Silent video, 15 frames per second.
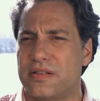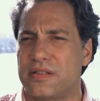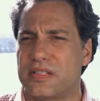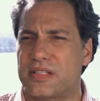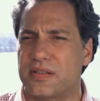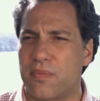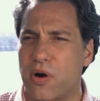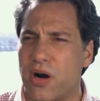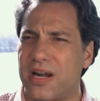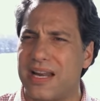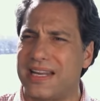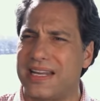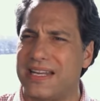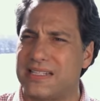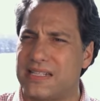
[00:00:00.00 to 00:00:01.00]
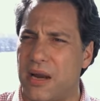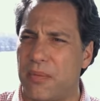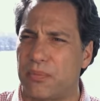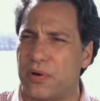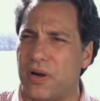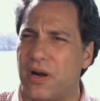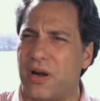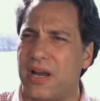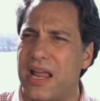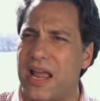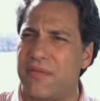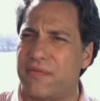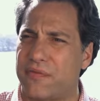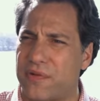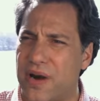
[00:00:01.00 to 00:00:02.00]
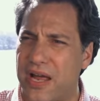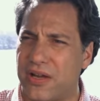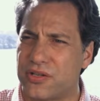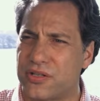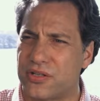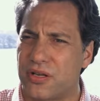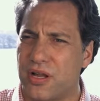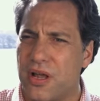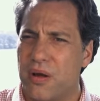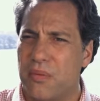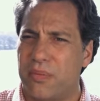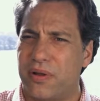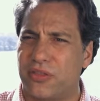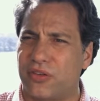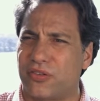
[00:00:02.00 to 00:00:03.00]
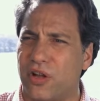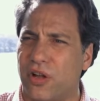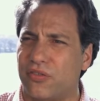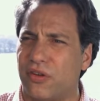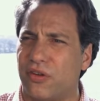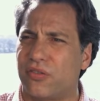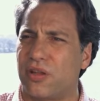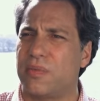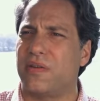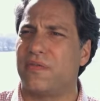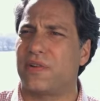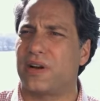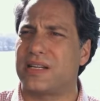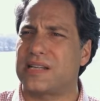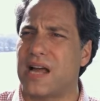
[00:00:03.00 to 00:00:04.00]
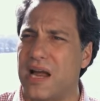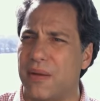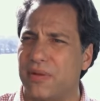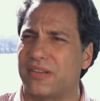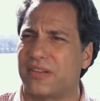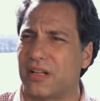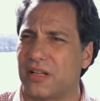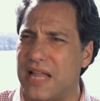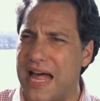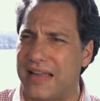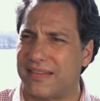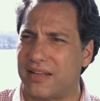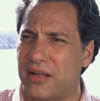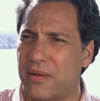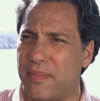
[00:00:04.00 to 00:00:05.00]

smart and contemporary and fresh, but there's also something very timeless and classic